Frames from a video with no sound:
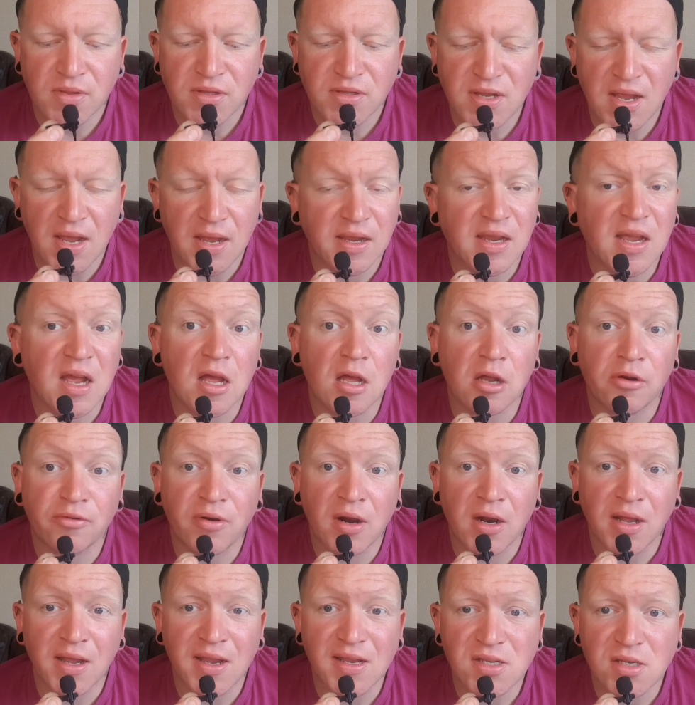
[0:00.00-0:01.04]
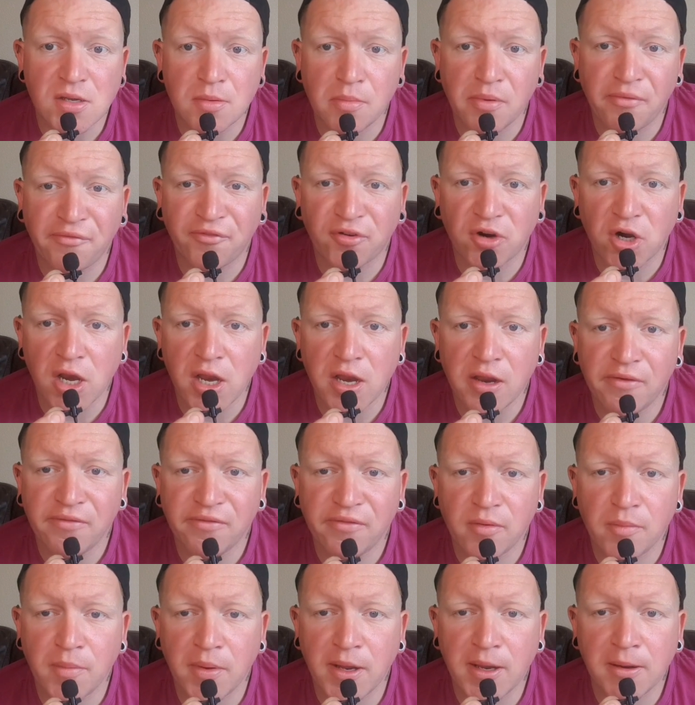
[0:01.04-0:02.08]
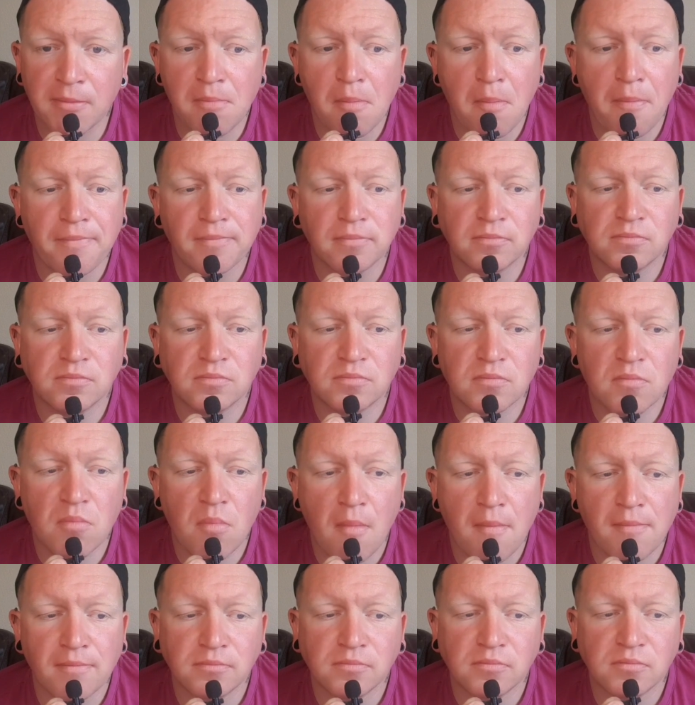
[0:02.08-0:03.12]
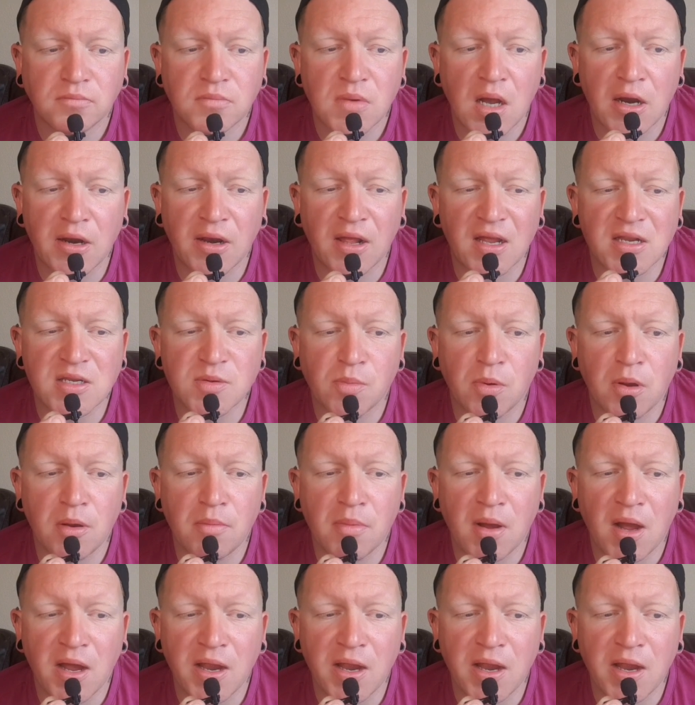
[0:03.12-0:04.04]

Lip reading: So yeah, Kyle Raleigh's number 3 for me. I'd like to put him